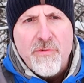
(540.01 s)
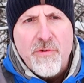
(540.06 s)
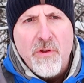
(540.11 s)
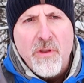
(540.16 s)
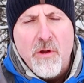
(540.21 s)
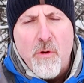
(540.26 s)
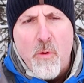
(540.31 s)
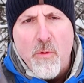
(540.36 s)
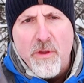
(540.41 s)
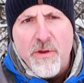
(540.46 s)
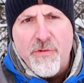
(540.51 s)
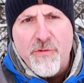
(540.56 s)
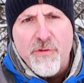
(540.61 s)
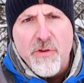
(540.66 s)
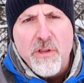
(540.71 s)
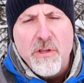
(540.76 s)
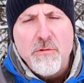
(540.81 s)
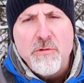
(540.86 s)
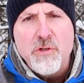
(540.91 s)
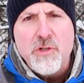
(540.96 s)
So the only
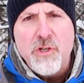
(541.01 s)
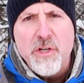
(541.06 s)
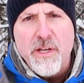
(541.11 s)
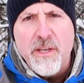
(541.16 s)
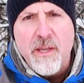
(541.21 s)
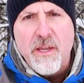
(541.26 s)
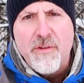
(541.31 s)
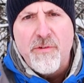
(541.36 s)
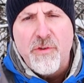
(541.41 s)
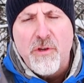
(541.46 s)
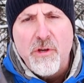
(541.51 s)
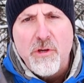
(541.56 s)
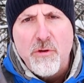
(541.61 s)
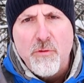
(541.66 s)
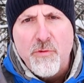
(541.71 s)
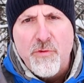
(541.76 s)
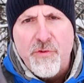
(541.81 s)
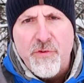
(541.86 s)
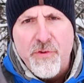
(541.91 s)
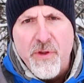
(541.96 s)
solution is to
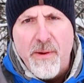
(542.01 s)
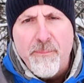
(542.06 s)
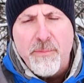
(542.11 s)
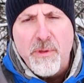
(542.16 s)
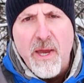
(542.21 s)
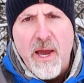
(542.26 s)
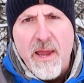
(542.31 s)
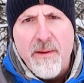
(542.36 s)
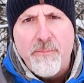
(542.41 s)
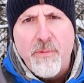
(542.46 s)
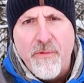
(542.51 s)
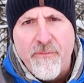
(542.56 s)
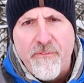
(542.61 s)
use some type